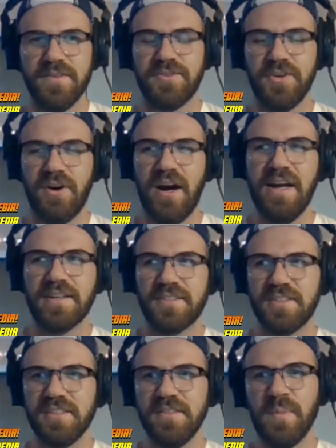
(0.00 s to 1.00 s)
So I
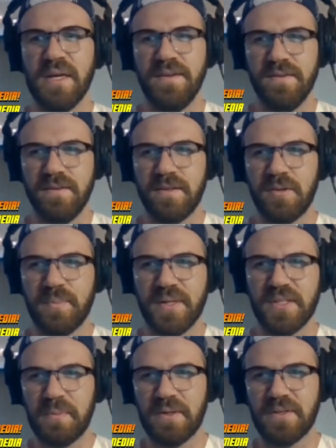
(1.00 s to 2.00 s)
actually met our
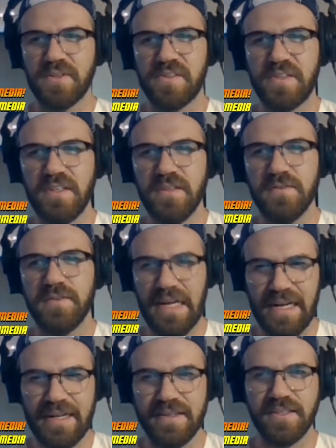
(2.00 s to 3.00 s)
bass player Steve
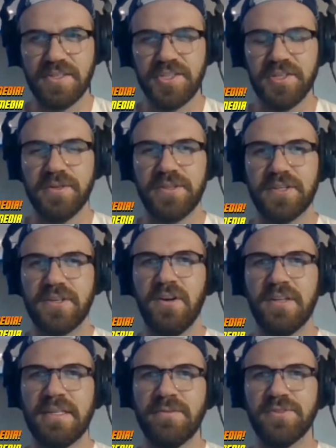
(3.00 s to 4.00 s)
at a show at the
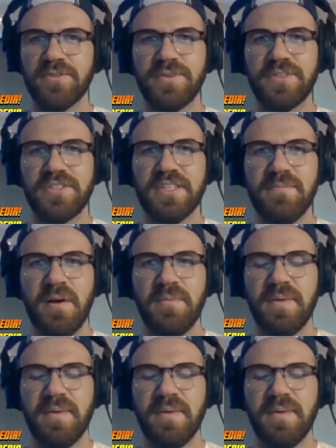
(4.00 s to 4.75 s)
Colony. It was the first time I